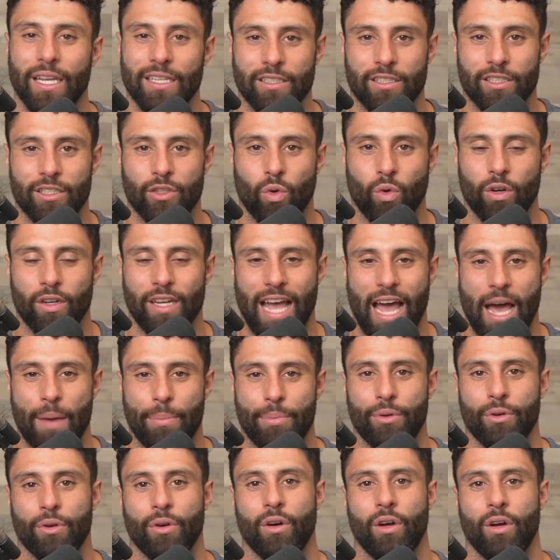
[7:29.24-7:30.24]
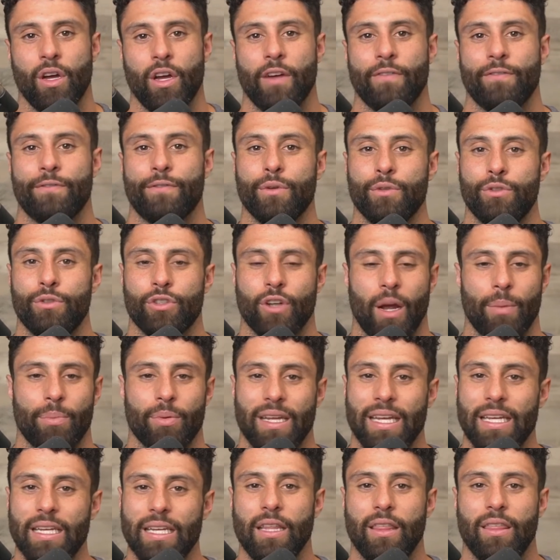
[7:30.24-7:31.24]
to store capital,
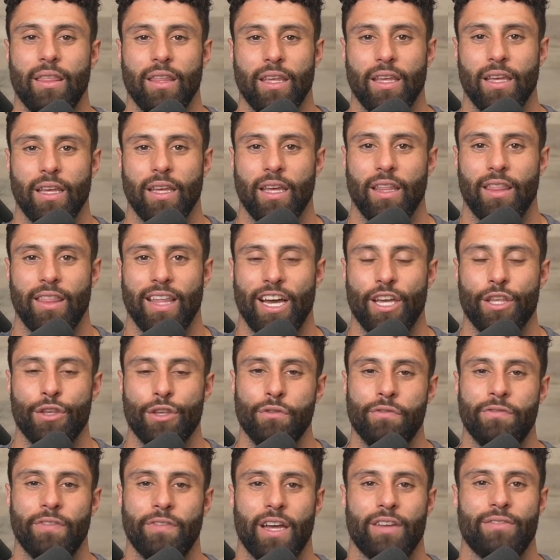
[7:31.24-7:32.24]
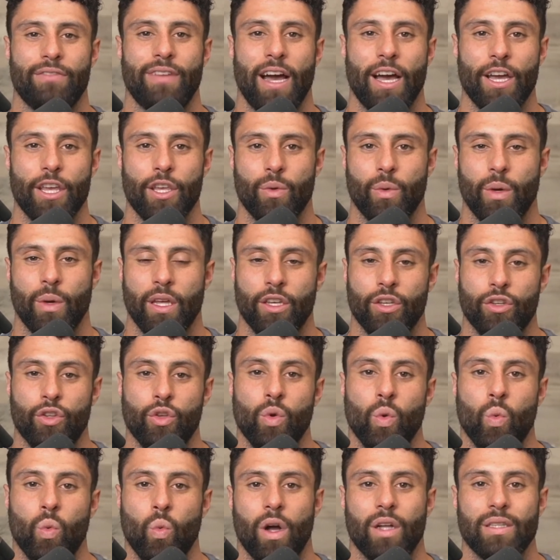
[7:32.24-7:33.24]
anything that you find value in,
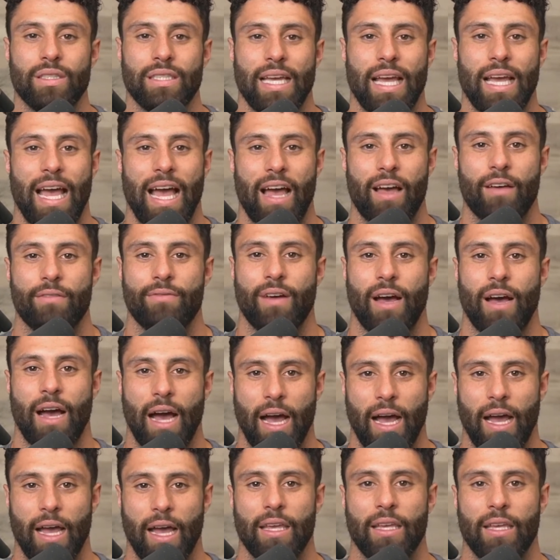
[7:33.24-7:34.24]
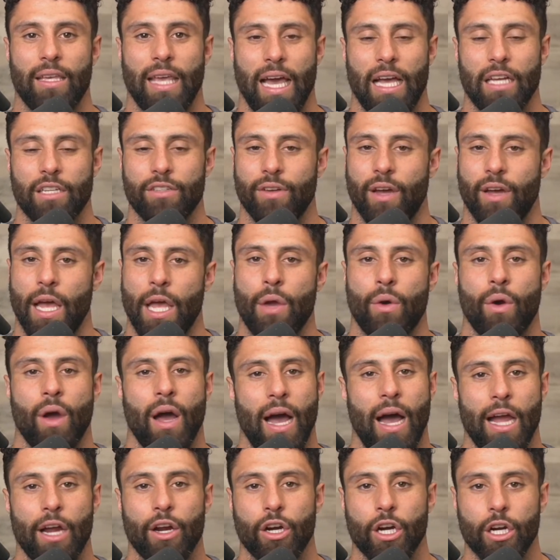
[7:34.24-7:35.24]
you want to have high cash value,
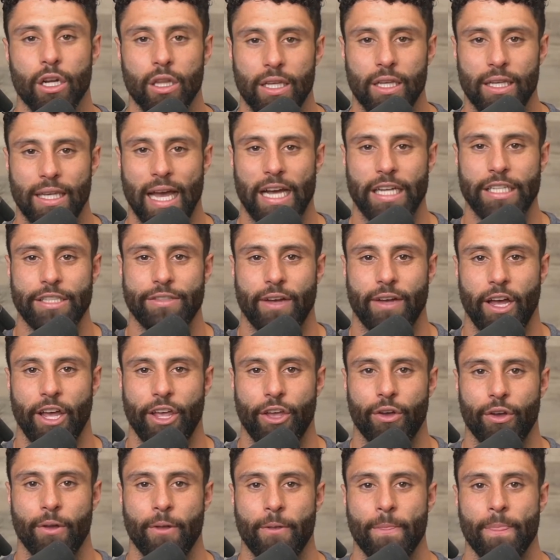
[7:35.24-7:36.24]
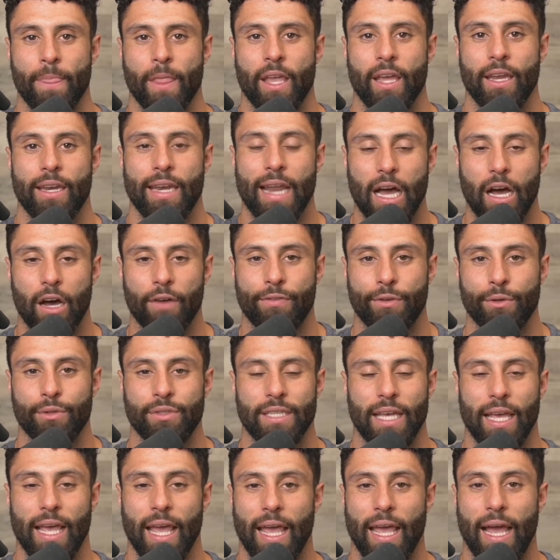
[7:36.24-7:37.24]
high early cash value. Now, if you
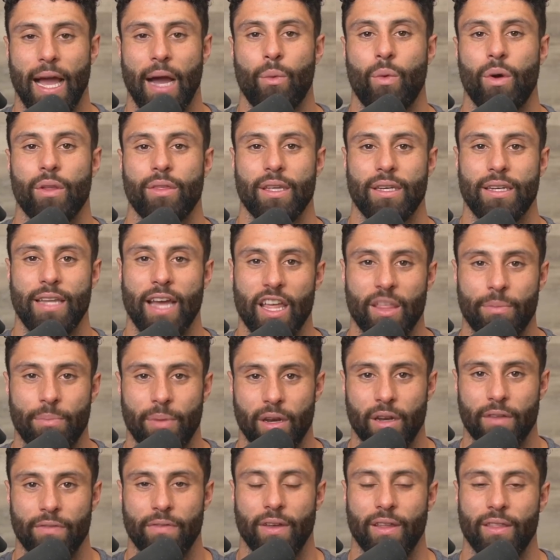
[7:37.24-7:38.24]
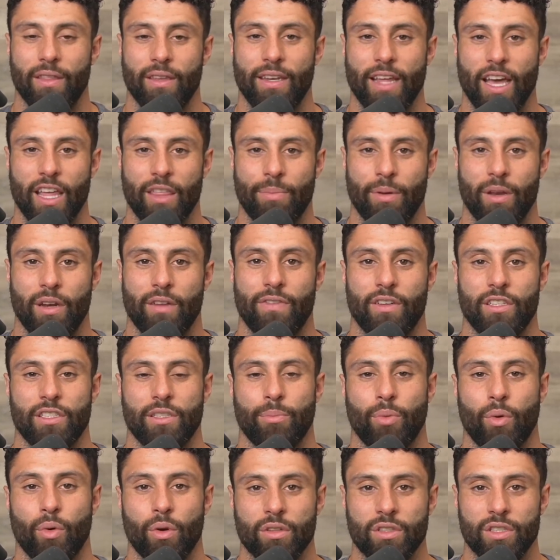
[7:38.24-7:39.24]
say, hey, I want the death benefit and the death benefit is
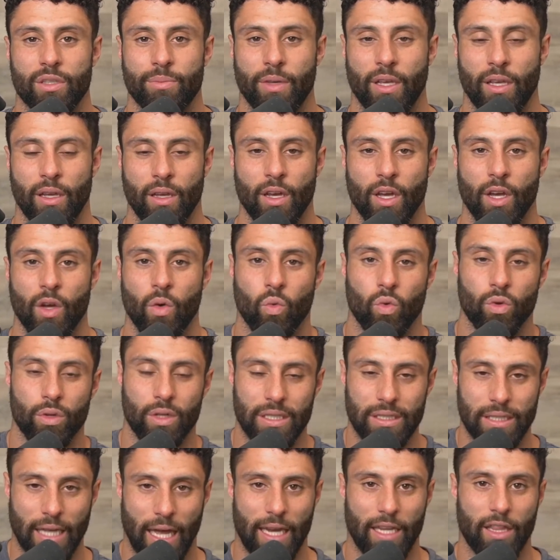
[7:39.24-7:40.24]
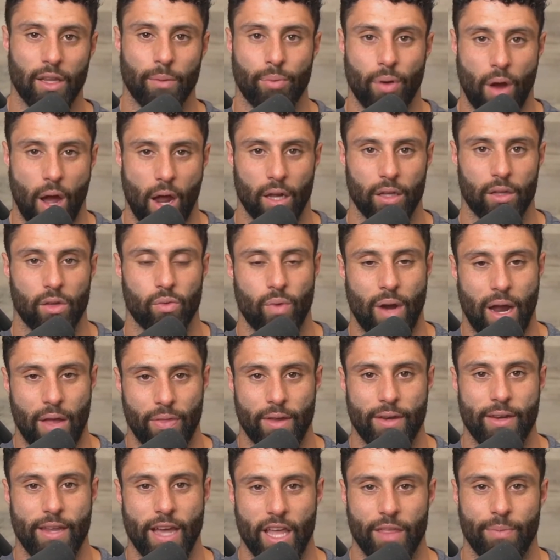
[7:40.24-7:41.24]
important to me, well, designing the product around the
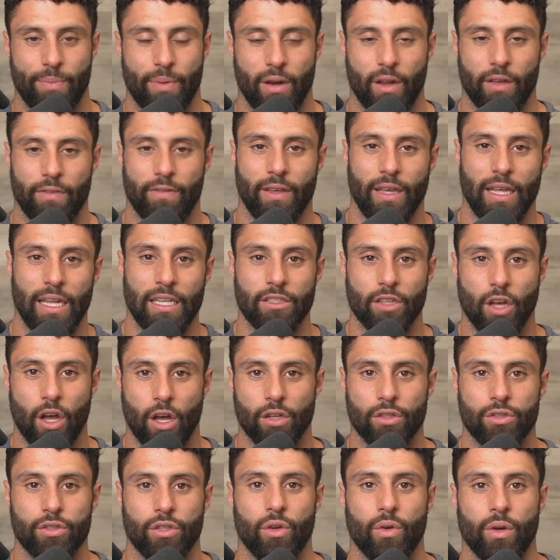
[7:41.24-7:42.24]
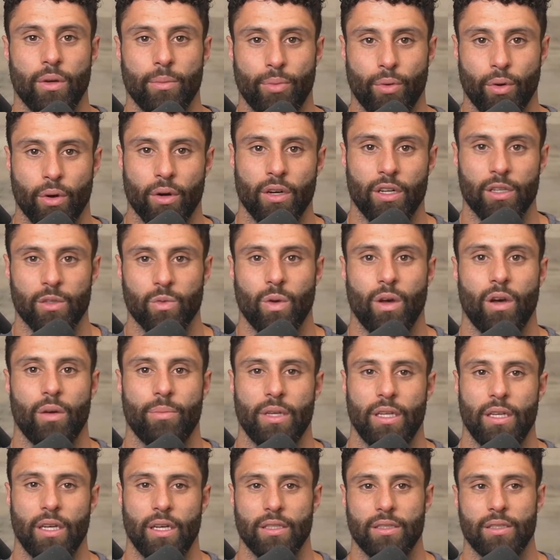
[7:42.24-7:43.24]
death benefit is also important as well,
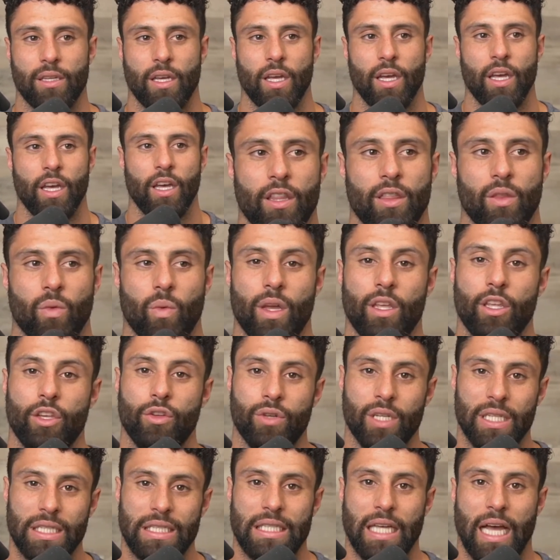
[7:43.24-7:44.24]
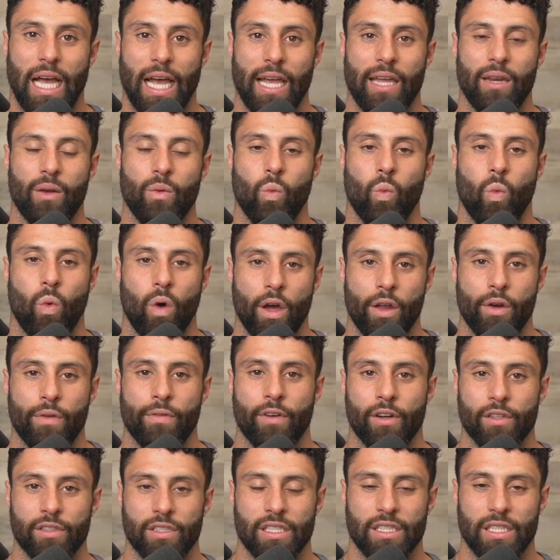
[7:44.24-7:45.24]
because the way you design one
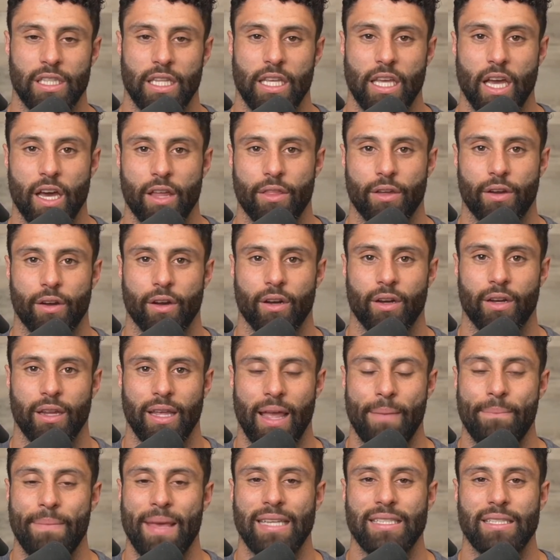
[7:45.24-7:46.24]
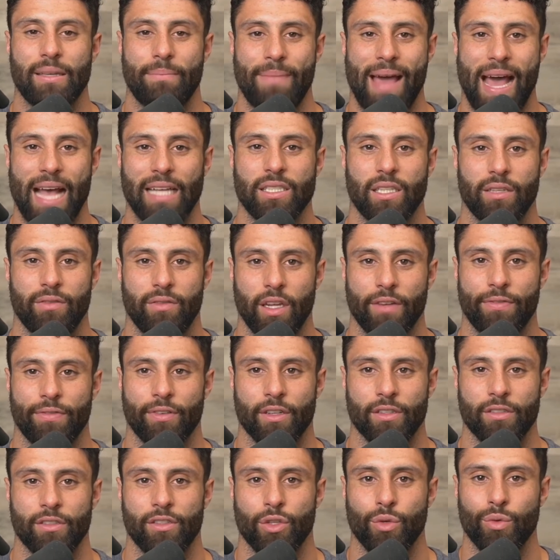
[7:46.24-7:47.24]
versus the other, it makes a massive
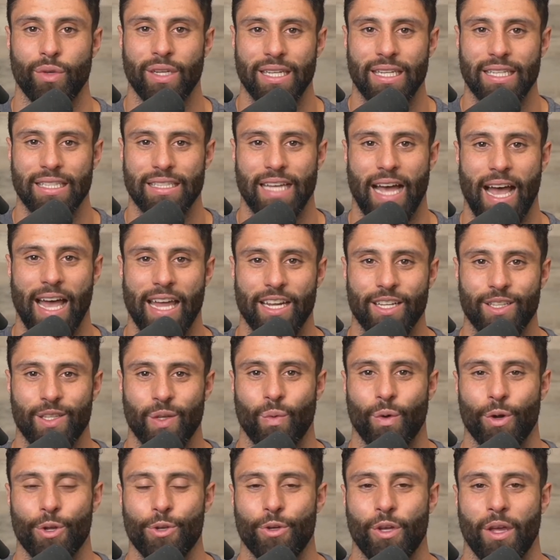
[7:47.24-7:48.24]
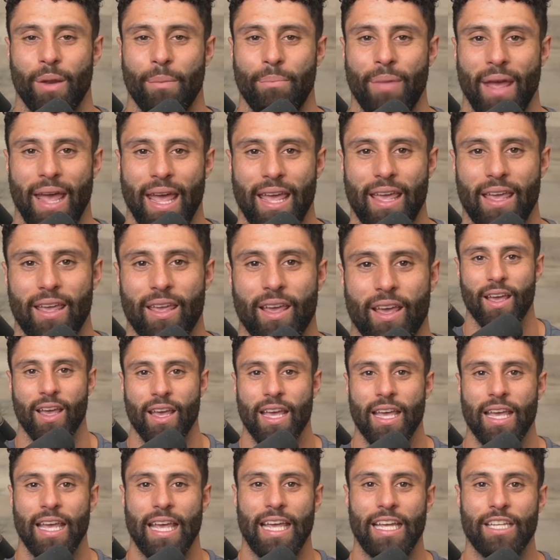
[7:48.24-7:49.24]
difference. You can design it to where you can pay
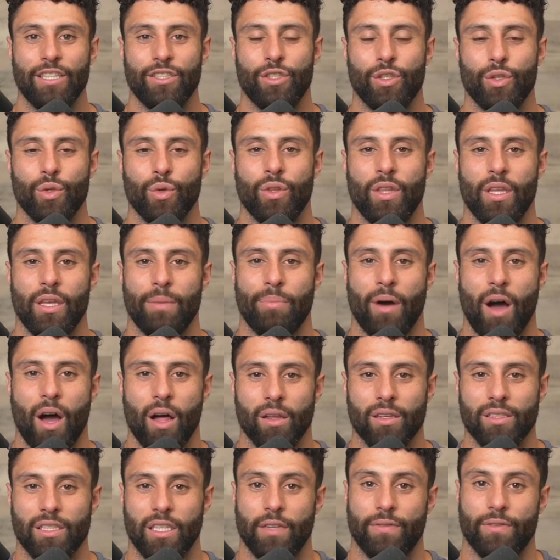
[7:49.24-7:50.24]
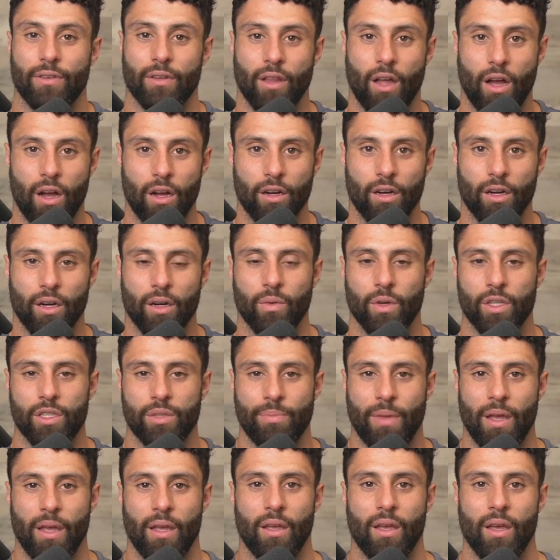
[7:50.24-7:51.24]
into the policy for longer, which
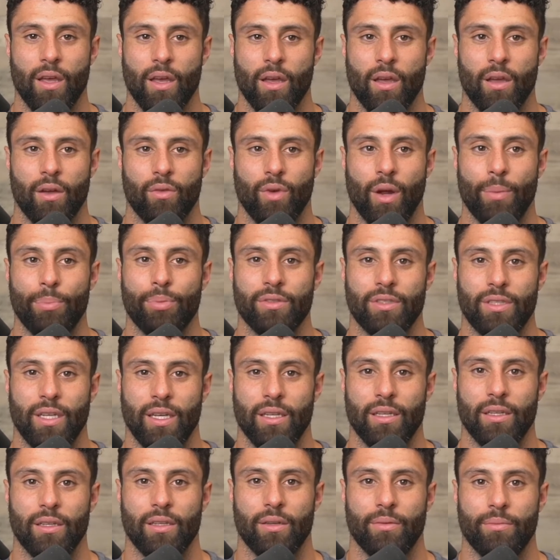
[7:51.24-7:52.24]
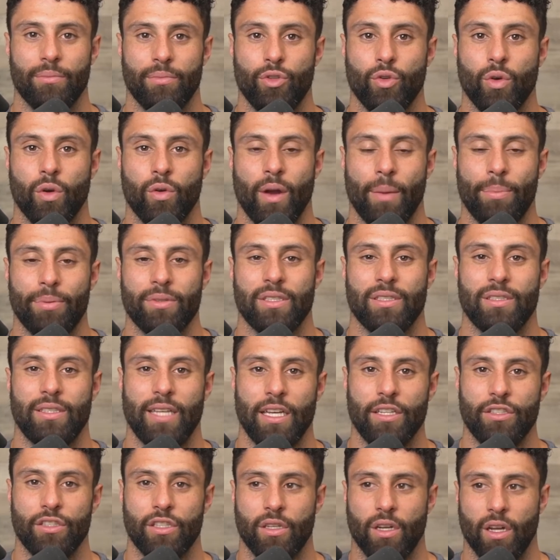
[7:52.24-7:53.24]
may do a
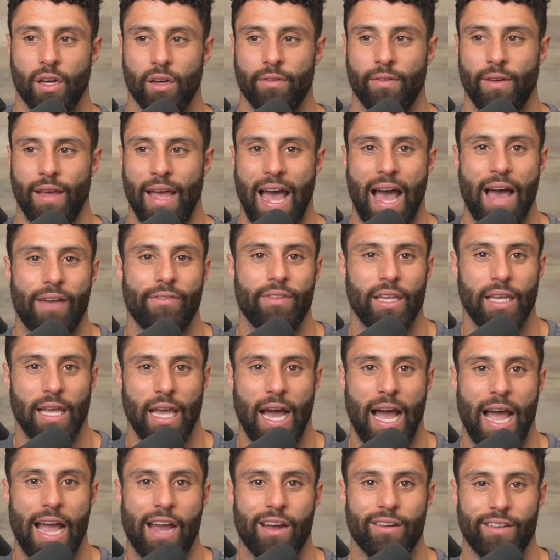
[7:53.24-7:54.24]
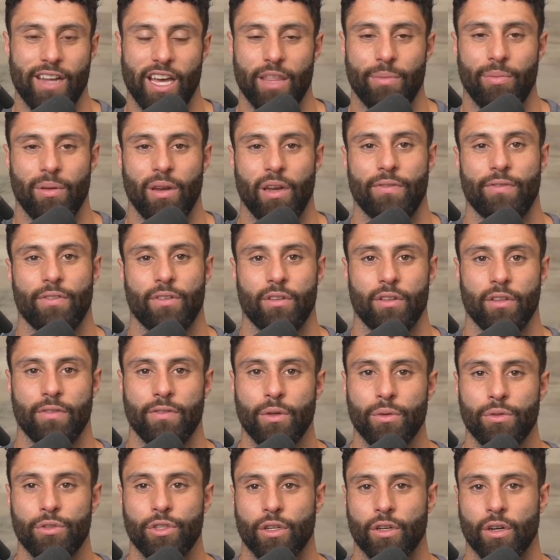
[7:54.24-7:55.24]
representation of having a higher death benefit in the
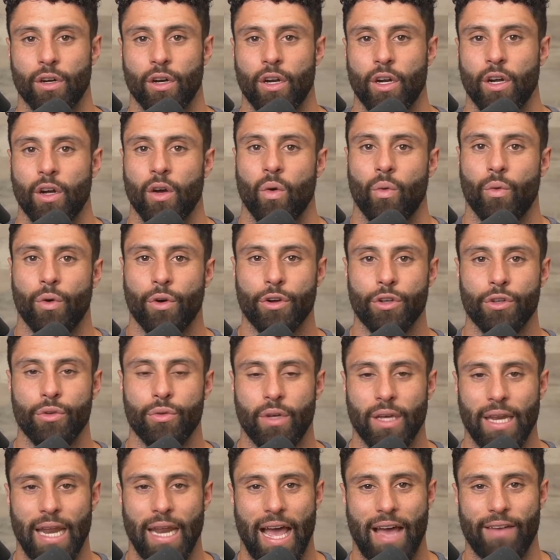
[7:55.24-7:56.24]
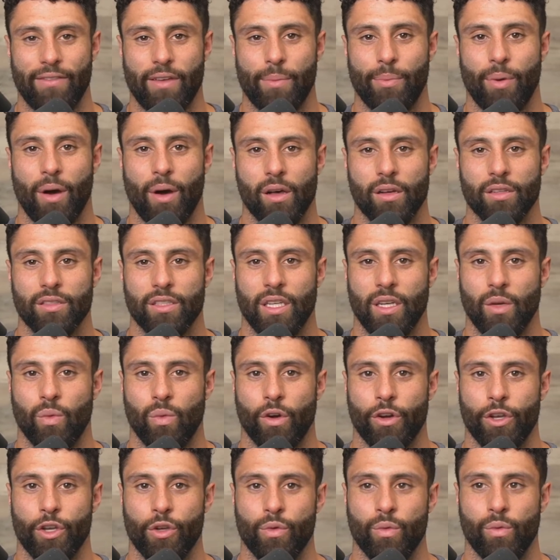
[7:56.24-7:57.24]
future. Or you can have a policy
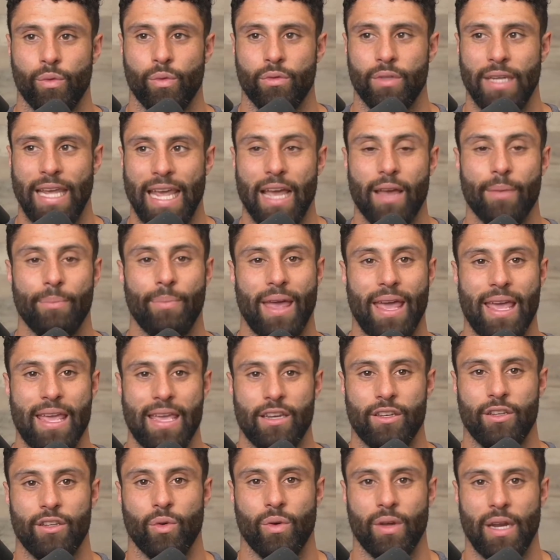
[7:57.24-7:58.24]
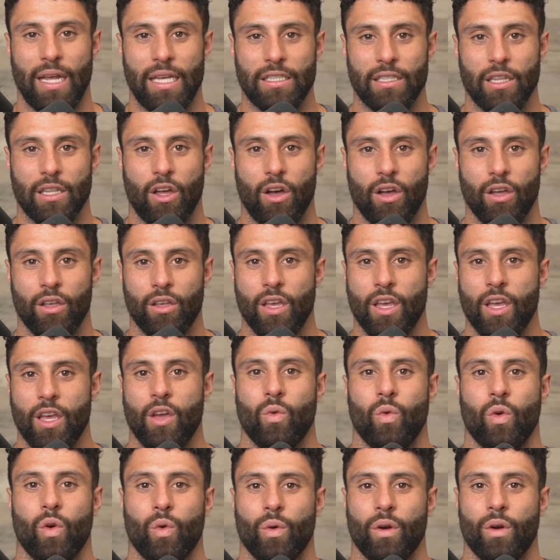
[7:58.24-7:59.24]
where you can't pay into it as long,
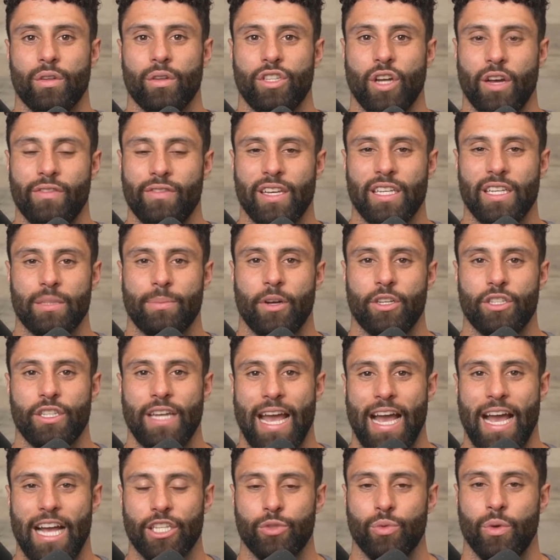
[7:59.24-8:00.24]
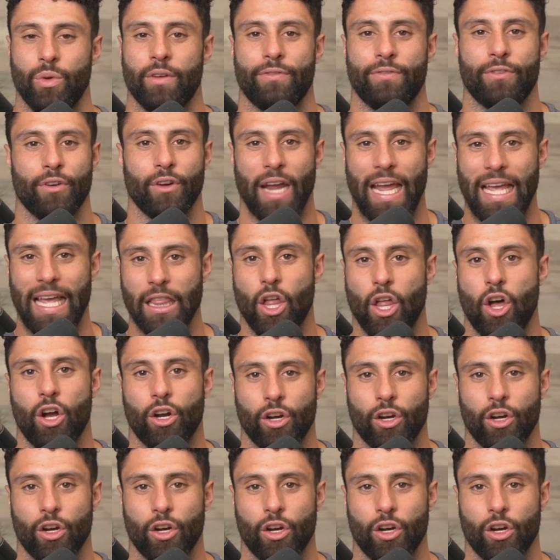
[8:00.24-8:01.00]
or we're shoving as much cash into it for a longer